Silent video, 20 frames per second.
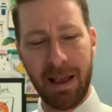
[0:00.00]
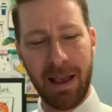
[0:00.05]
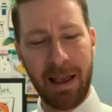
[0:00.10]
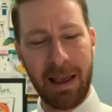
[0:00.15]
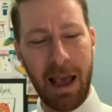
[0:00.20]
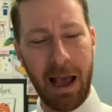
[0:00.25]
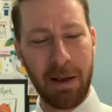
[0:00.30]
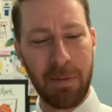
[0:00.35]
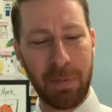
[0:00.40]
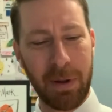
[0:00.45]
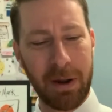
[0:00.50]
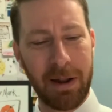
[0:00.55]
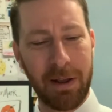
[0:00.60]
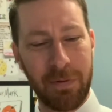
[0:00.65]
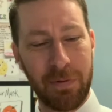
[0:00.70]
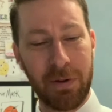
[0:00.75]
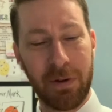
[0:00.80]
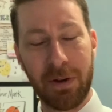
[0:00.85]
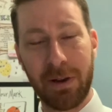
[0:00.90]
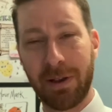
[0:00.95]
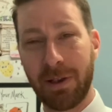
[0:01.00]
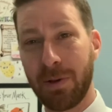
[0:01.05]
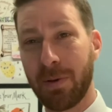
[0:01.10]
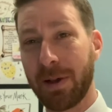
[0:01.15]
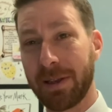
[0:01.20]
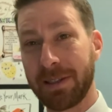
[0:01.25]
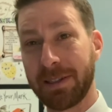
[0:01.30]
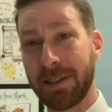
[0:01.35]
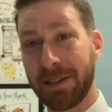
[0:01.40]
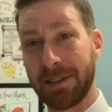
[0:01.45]
Yeah, but if you're a
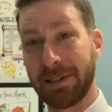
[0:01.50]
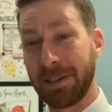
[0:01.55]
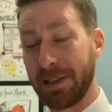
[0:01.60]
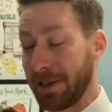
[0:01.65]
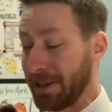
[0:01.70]
U.S. citizen,